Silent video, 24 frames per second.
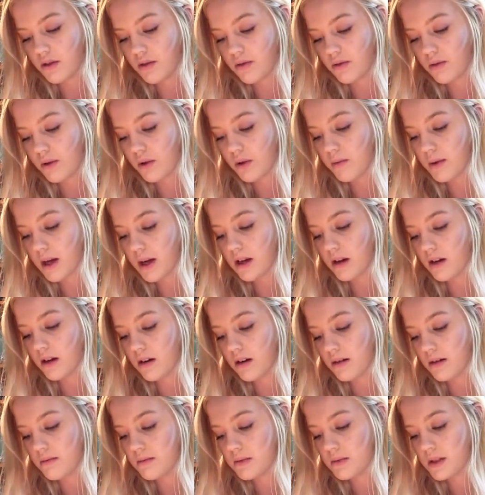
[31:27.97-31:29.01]
throw my
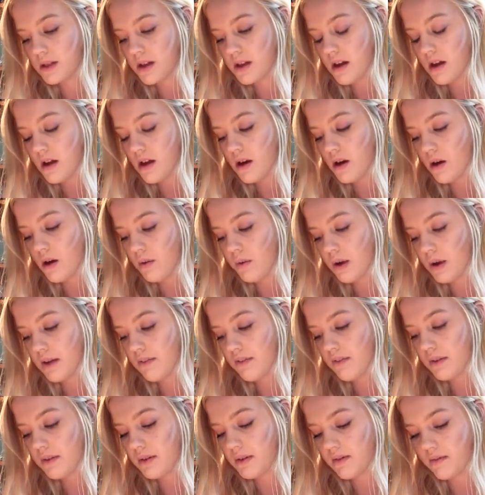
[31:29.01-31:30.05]
arms away
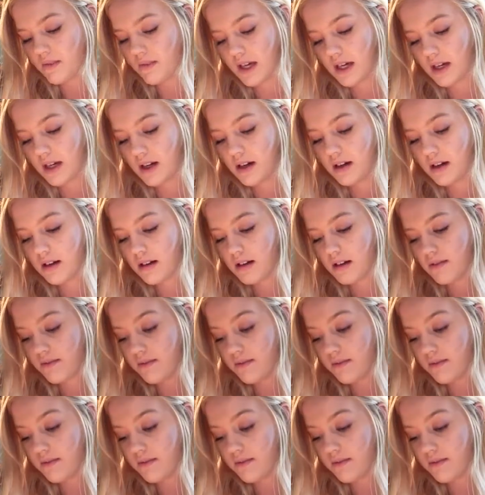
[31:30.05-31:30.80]
from the figure.